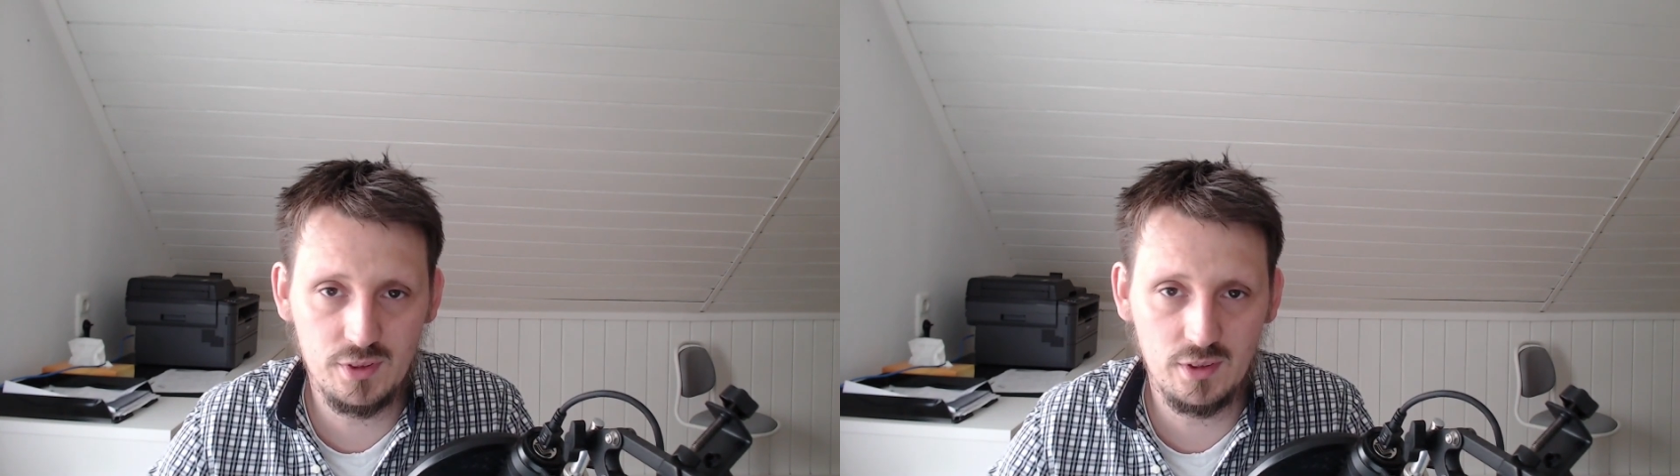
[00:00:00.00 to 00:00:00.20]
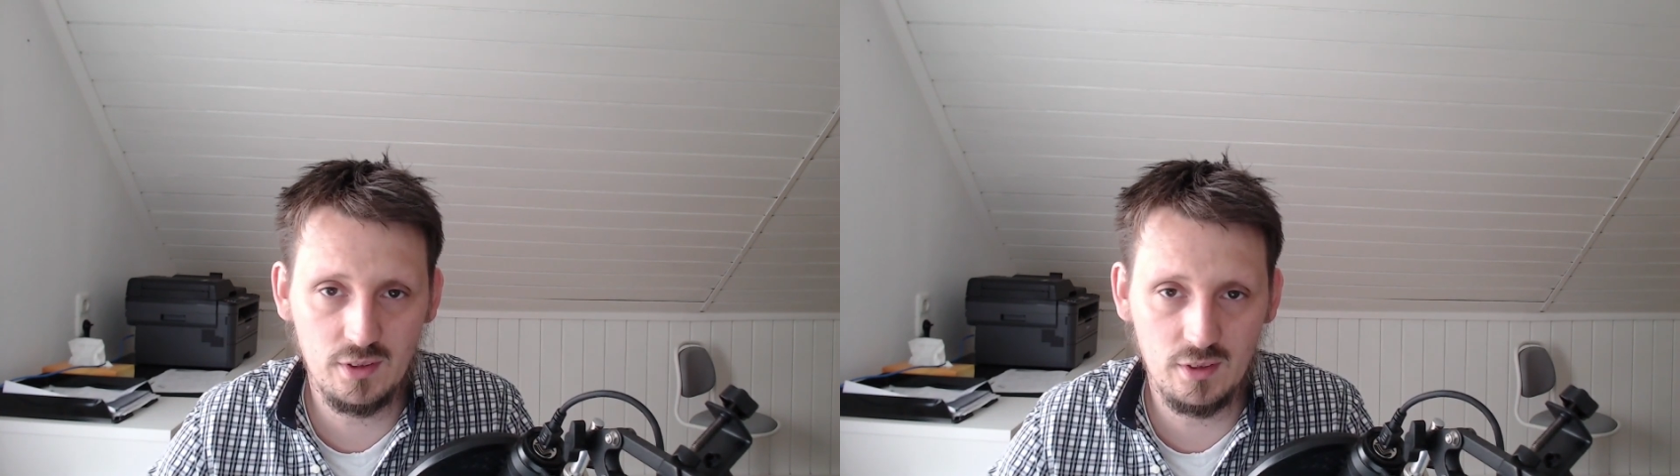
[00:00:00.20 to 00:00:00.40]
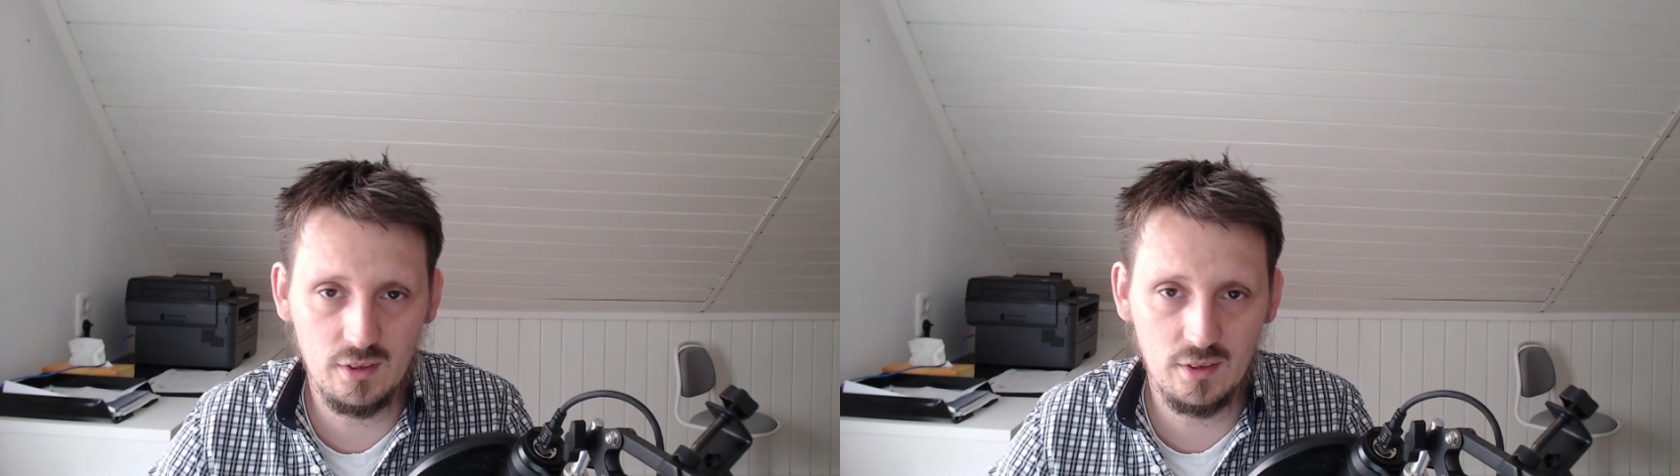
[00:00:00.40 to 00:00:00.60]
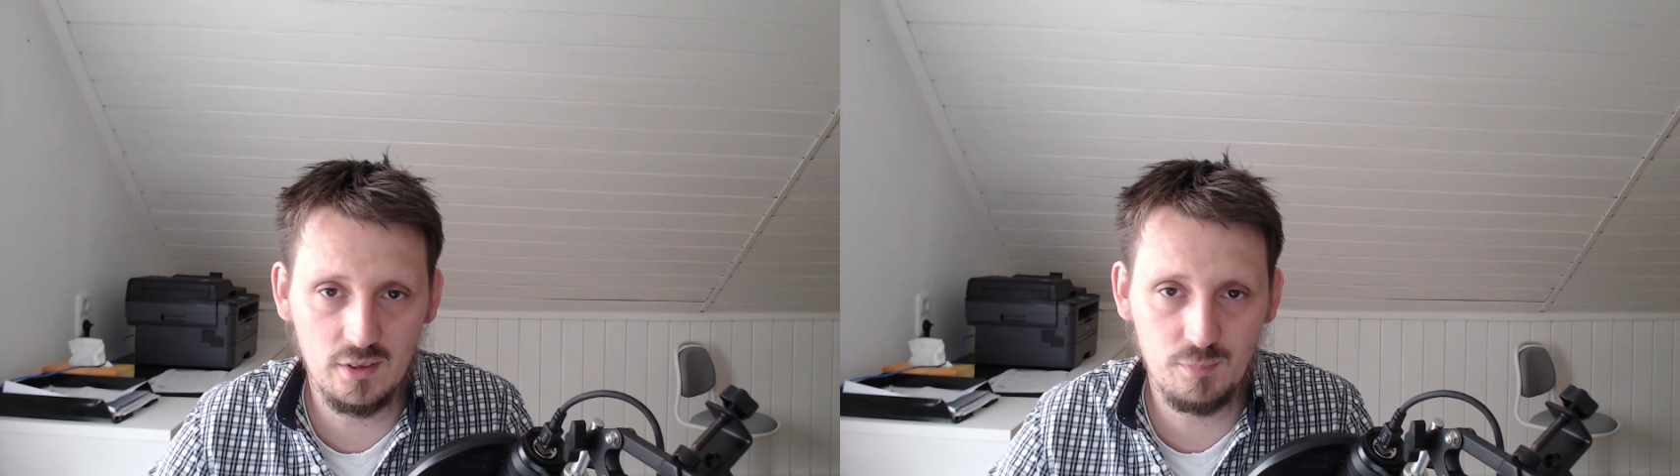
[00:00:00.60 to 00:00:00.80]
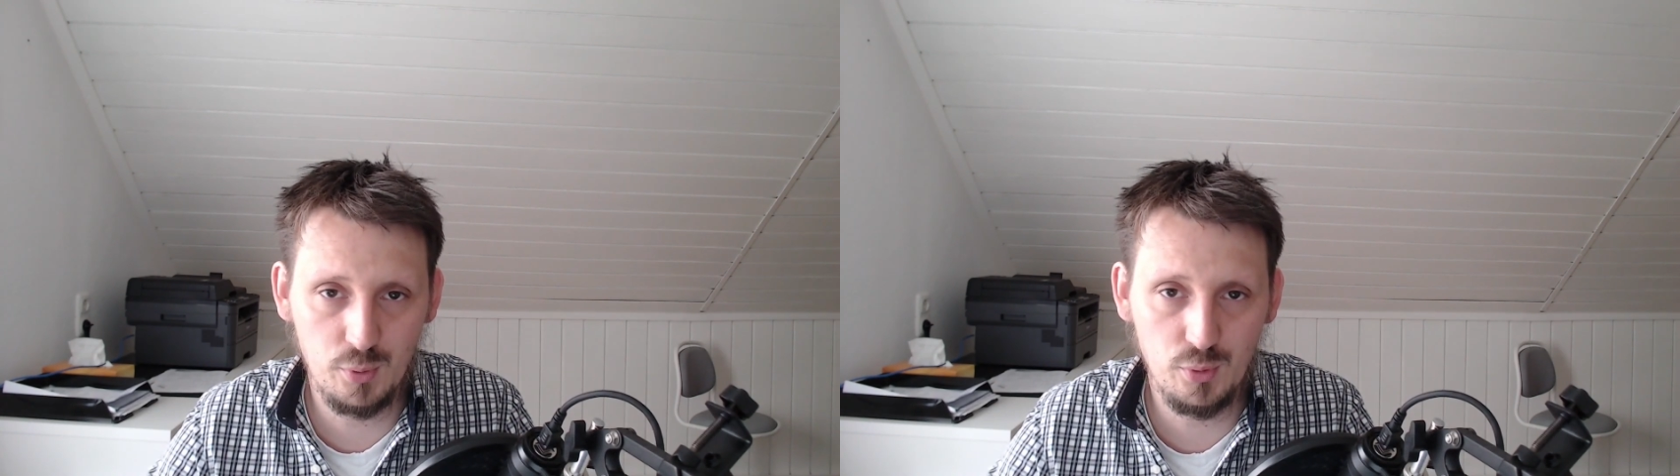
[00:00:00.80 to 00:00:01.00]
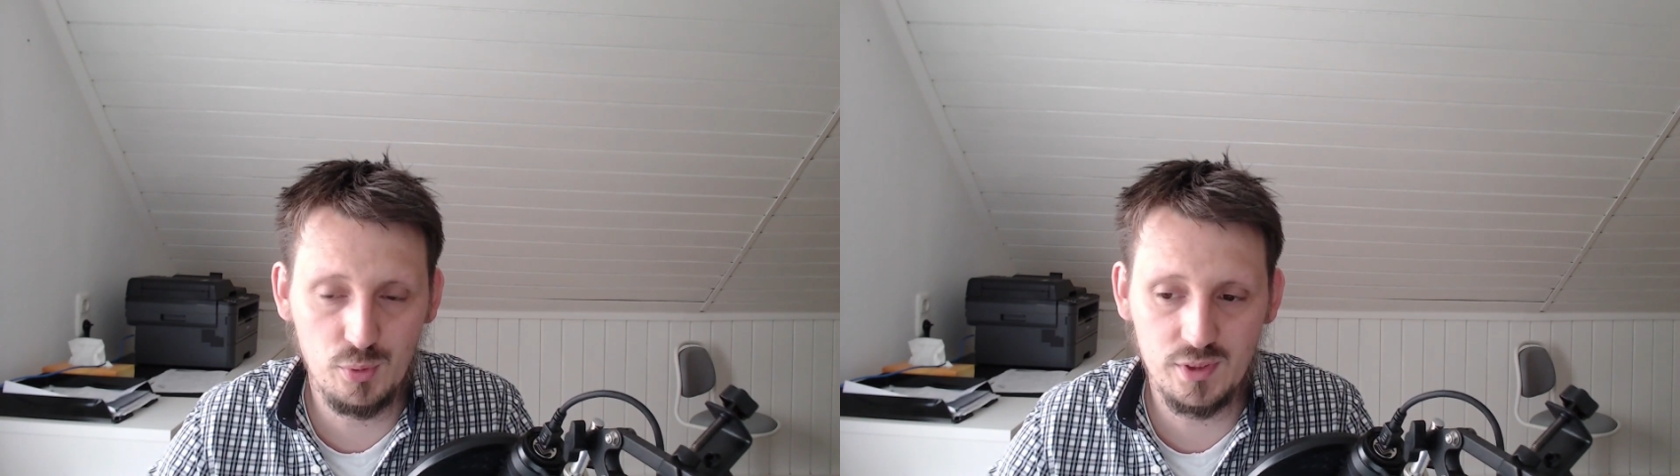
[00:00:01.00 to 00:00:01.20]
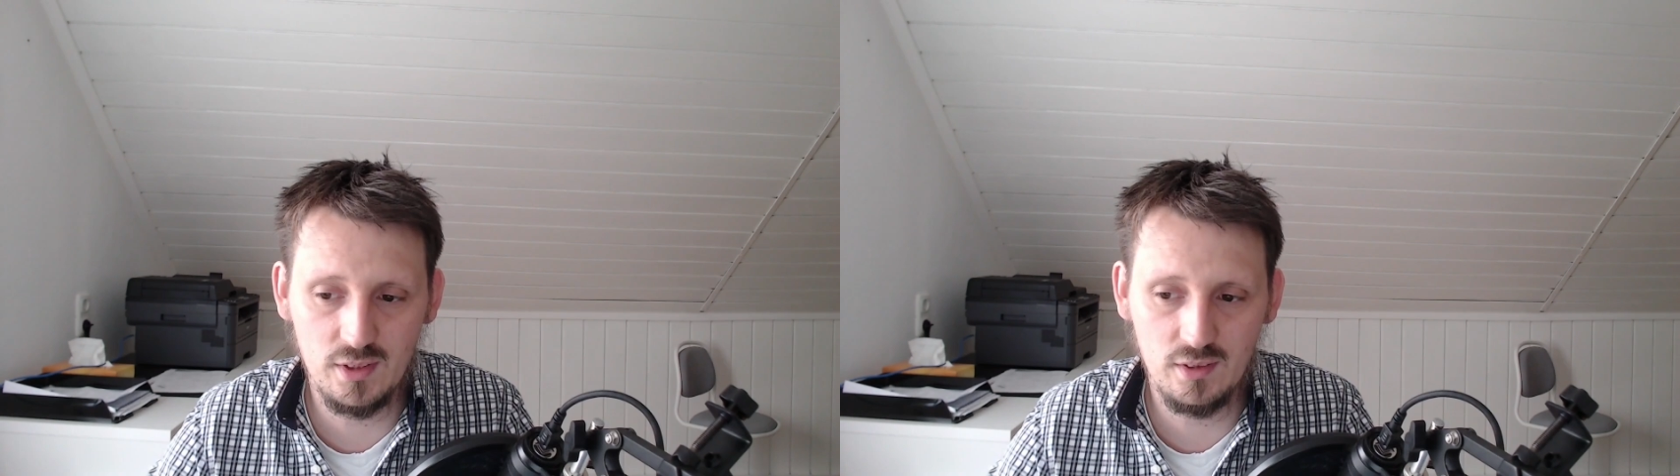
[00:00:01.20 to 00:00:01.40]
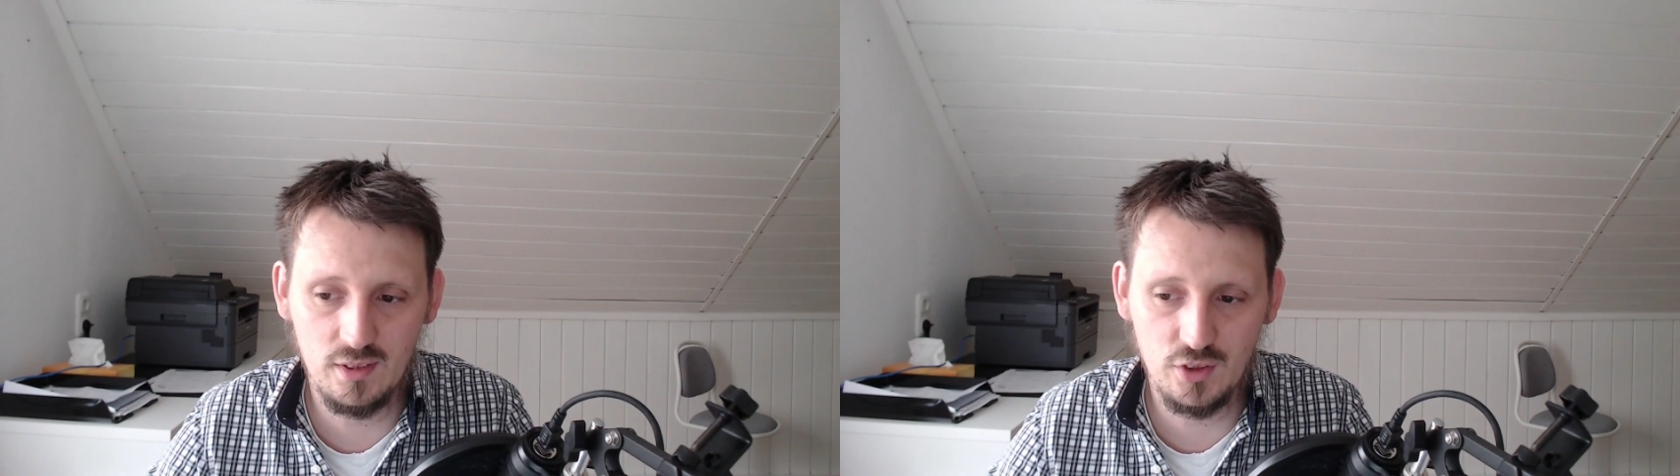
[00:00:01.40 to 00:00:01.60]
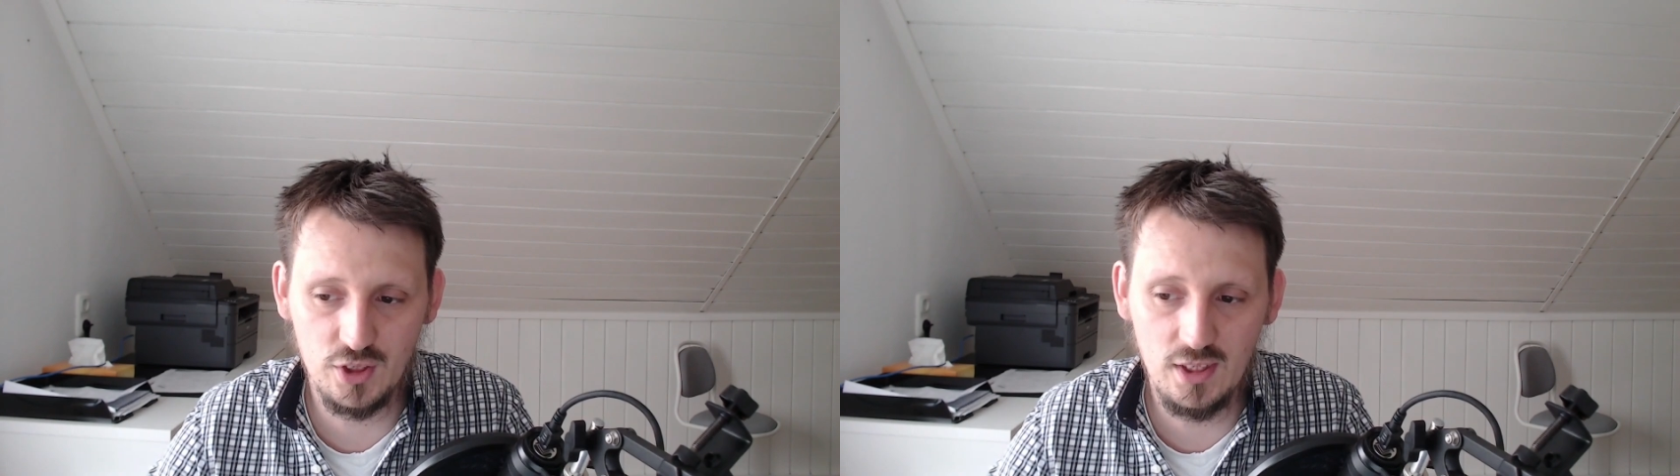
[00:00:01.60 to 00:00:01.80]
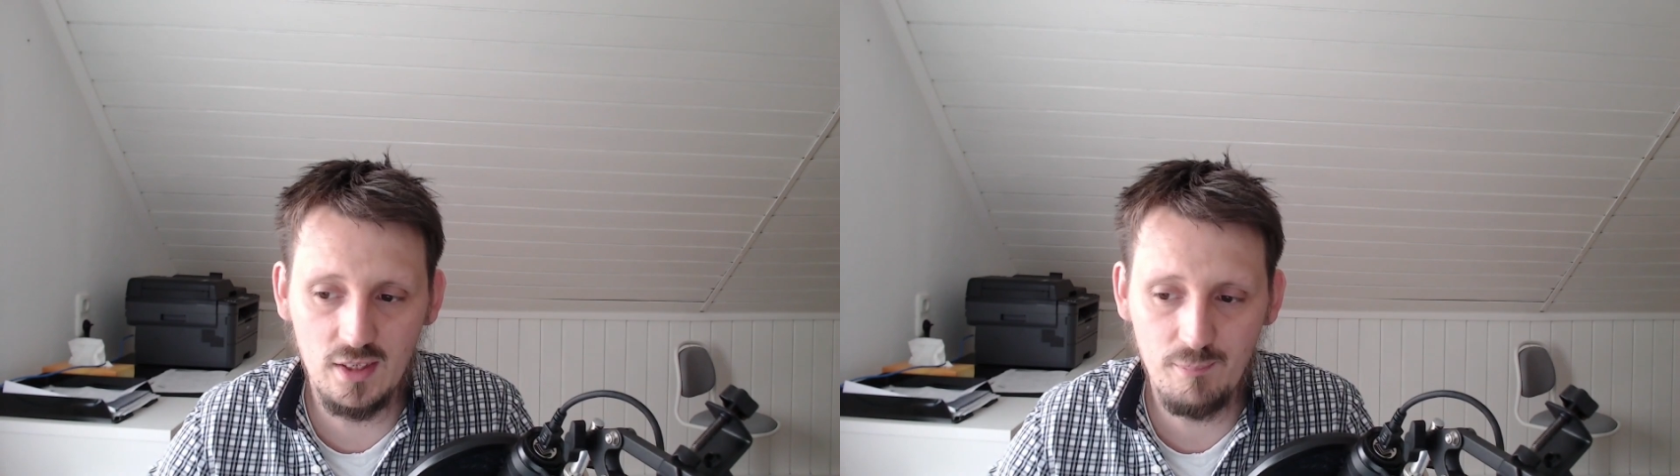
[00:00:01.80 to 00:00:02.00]
in
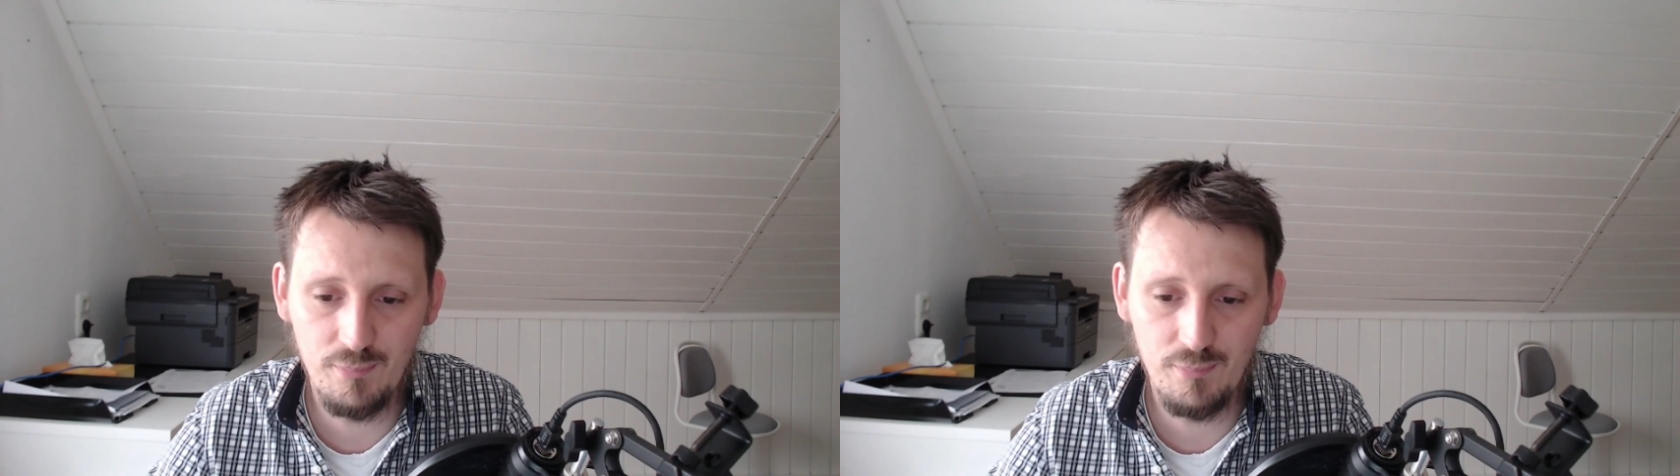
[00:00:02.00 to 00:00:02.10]
Chile.